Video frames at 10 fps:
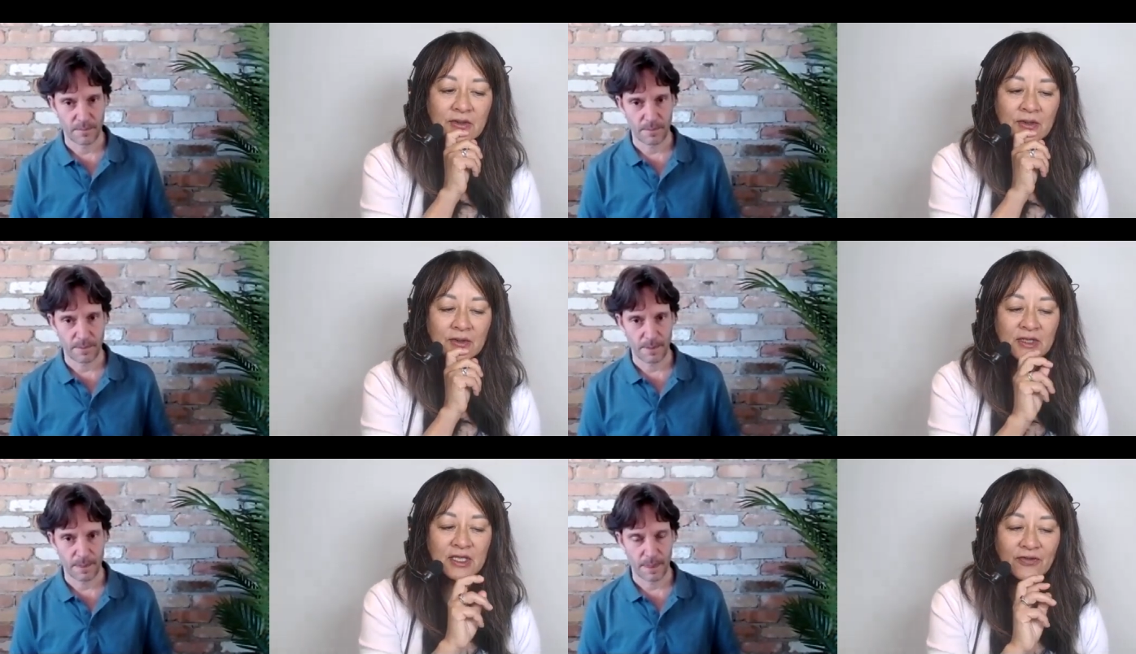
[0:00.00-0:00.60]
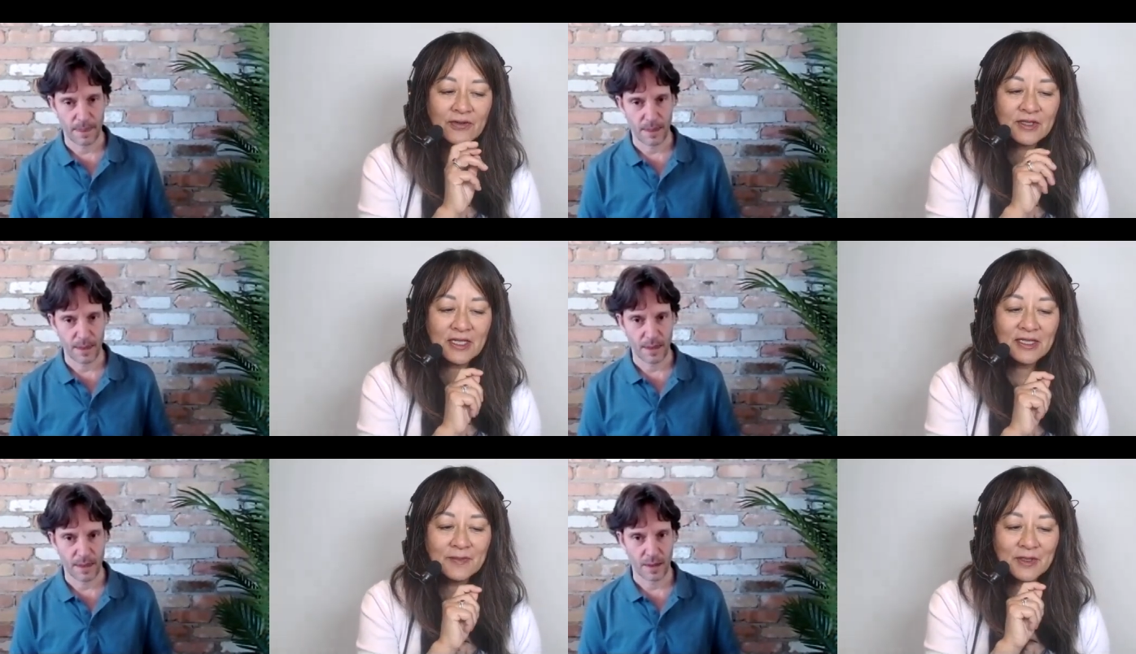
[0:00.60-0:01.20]
Speaker 1: there are different
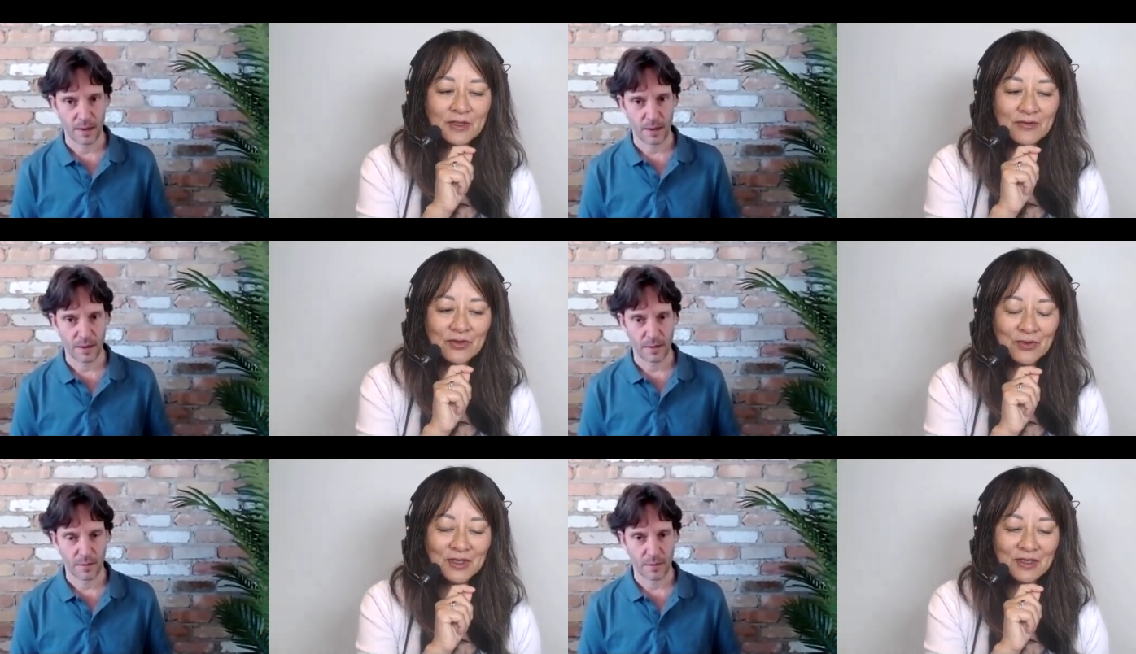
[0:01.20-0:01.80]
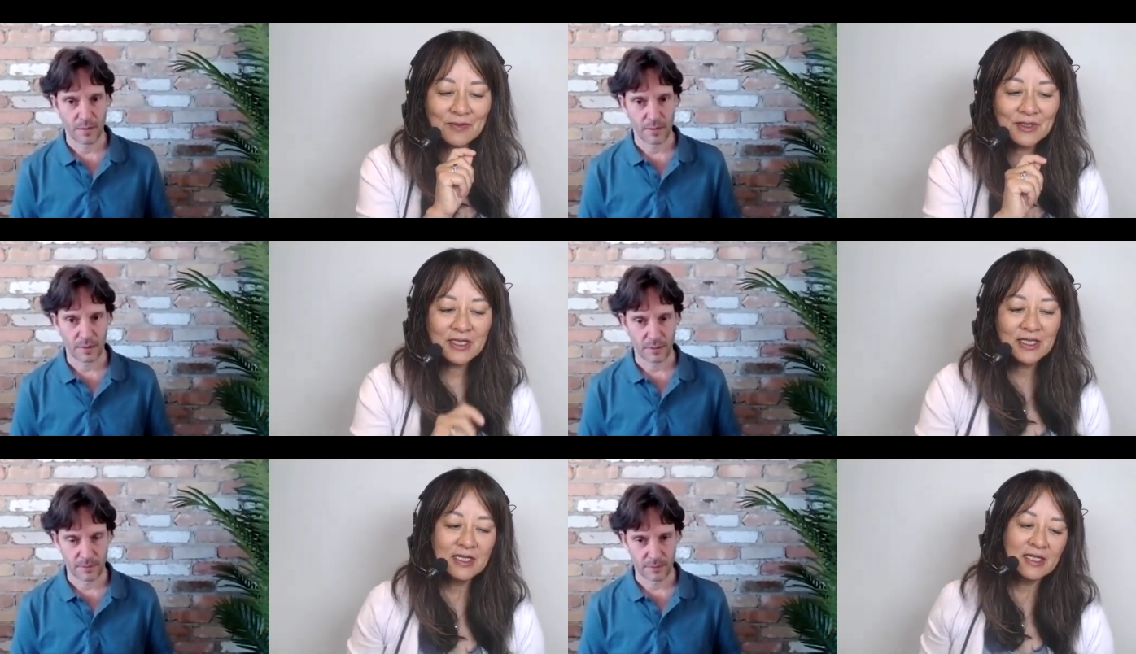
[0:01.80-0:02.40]
types of dreams.
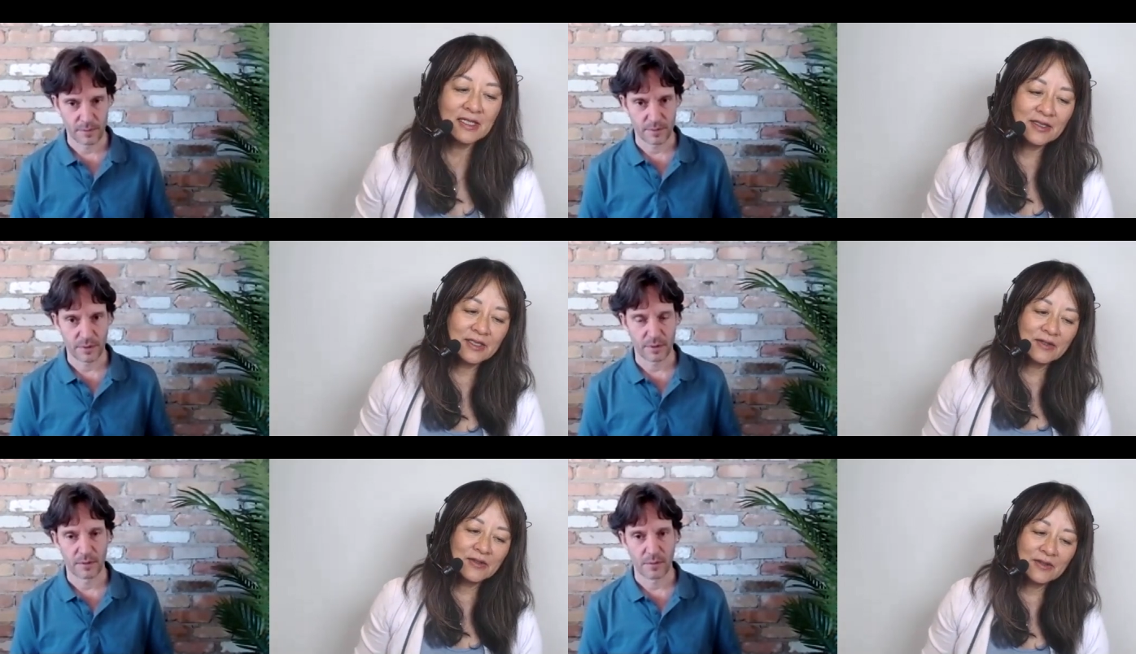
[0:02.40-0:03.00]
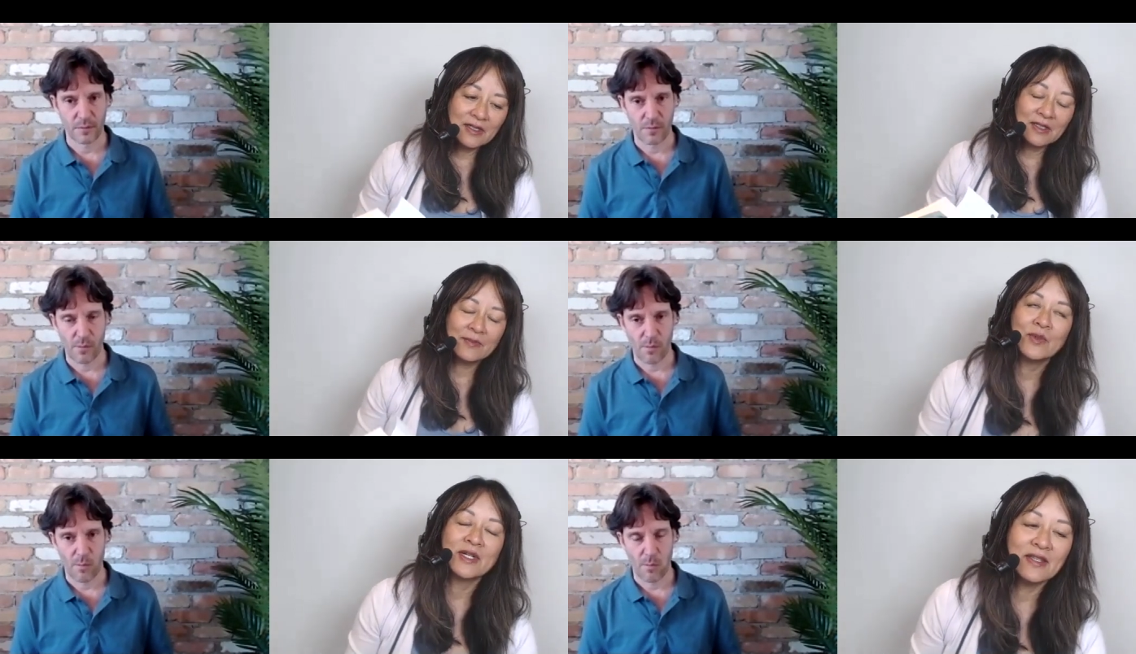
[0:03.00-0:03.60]
And so
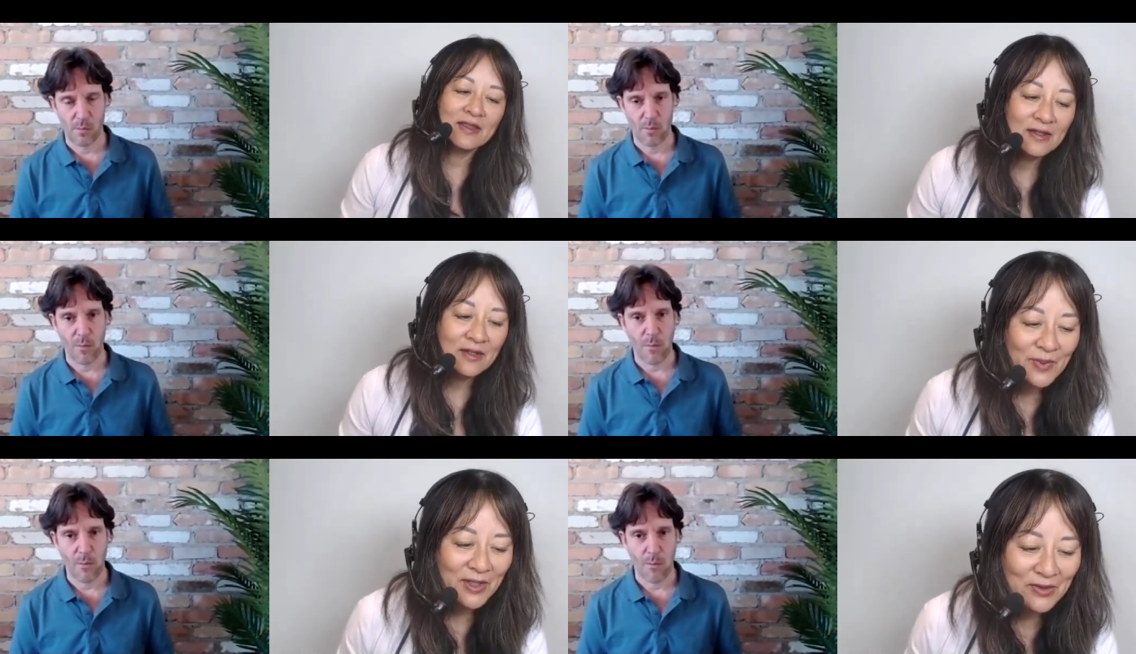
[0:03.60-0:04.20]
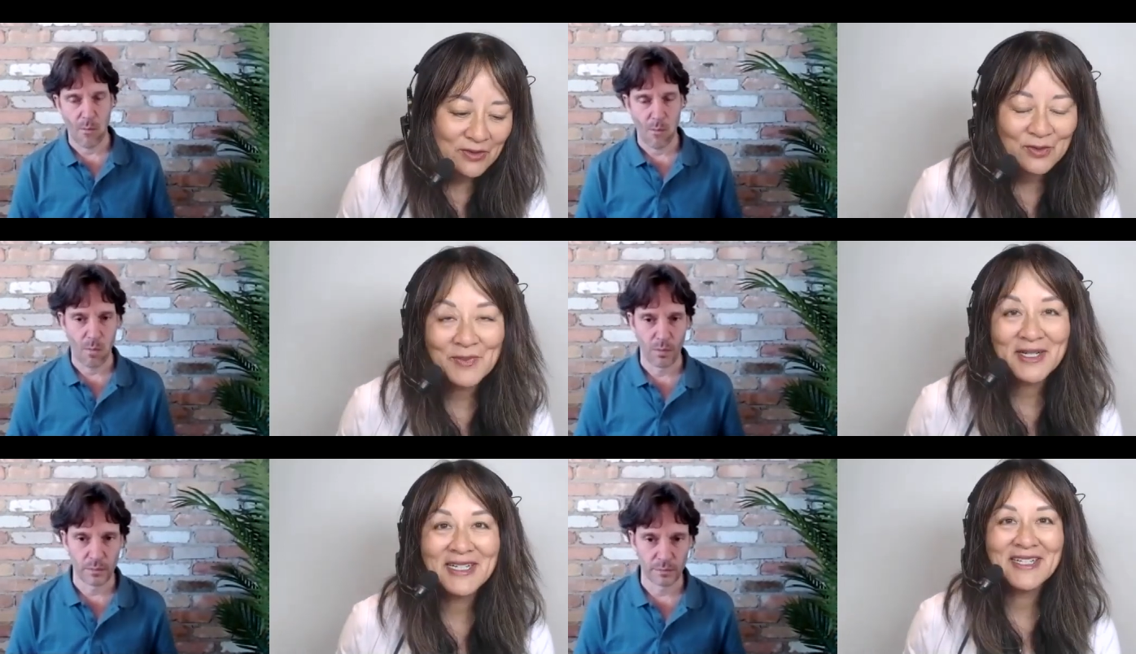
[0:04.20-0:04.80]
um, when I think about
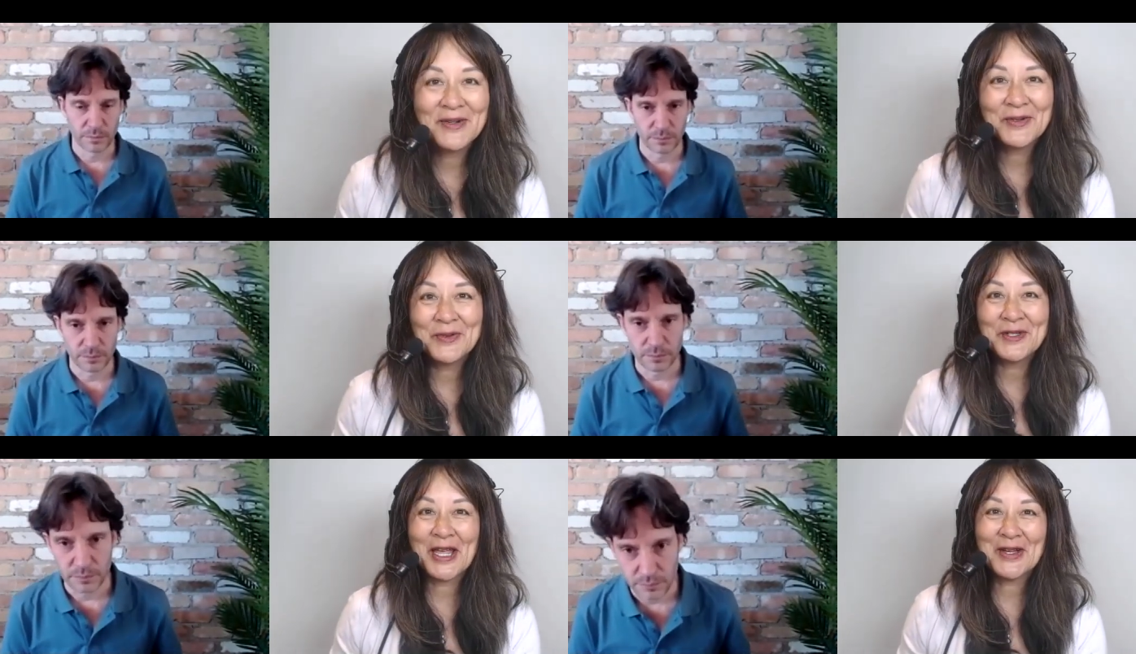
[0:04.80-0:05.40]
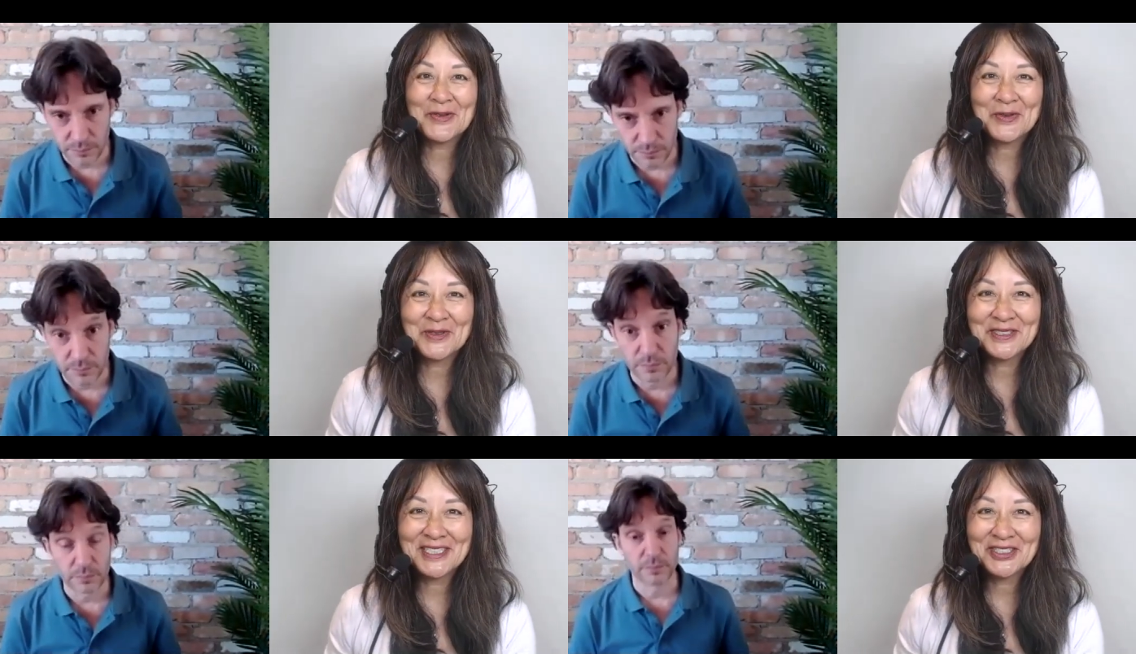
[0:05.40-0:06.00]
my own
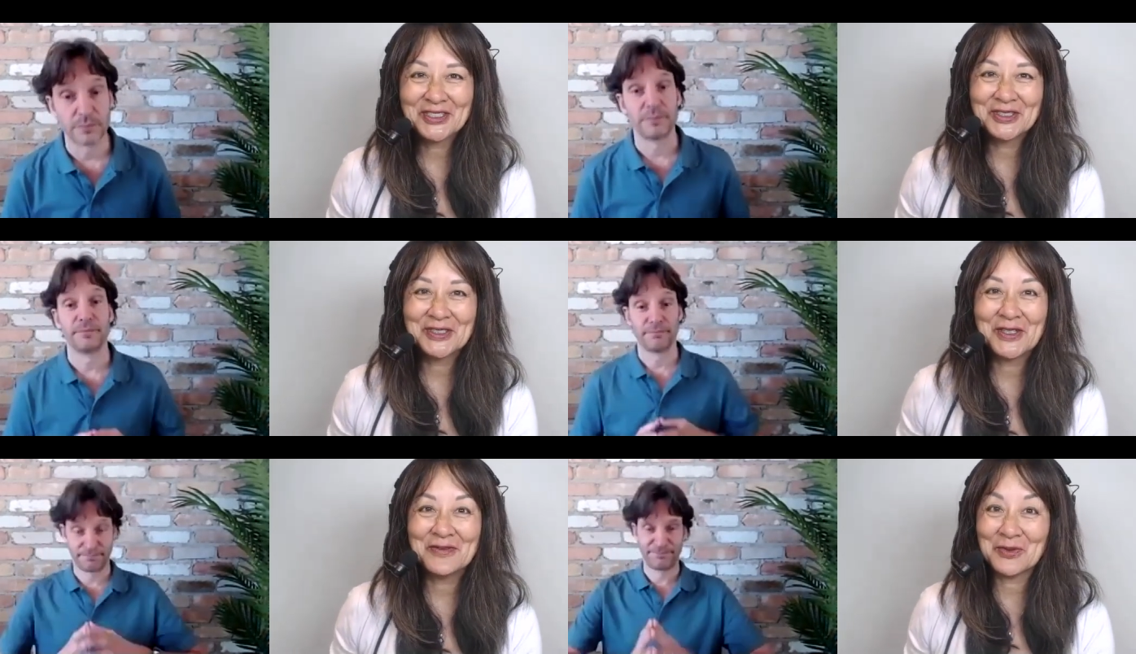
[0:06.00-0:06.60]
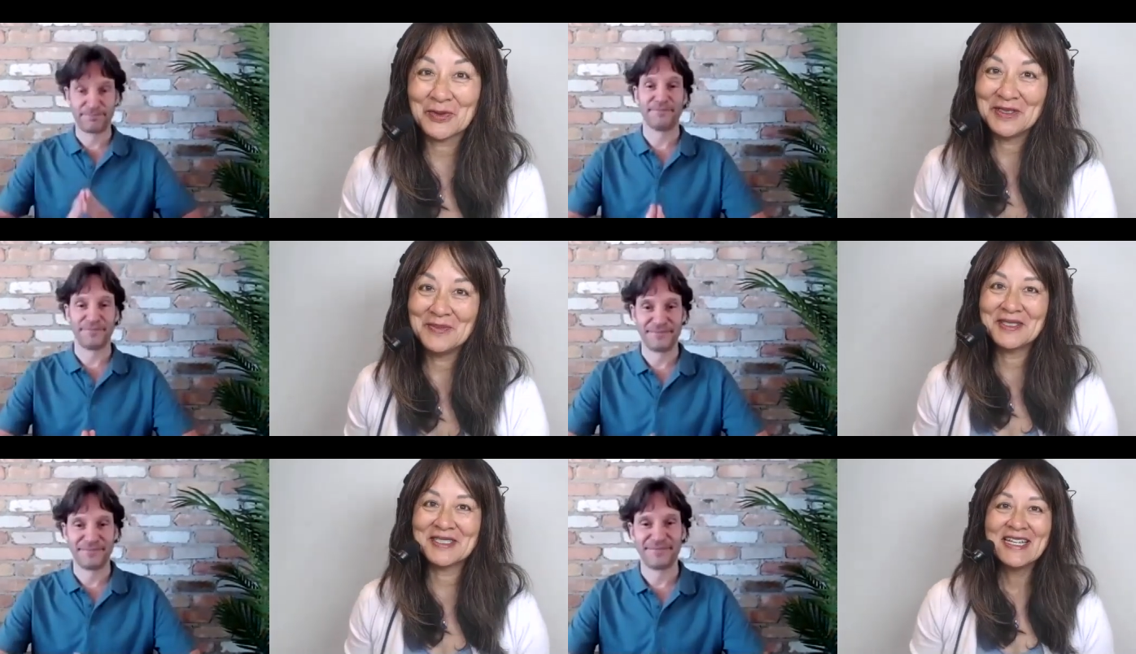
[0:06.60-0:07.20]
categorization of
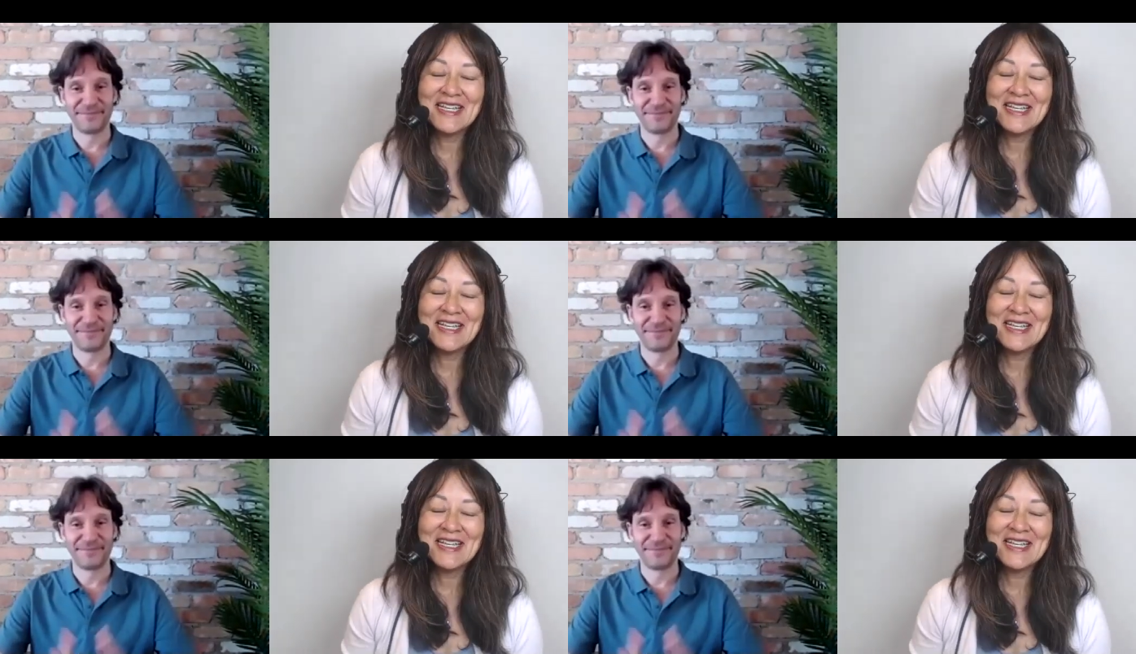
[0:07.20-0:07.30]
dreams,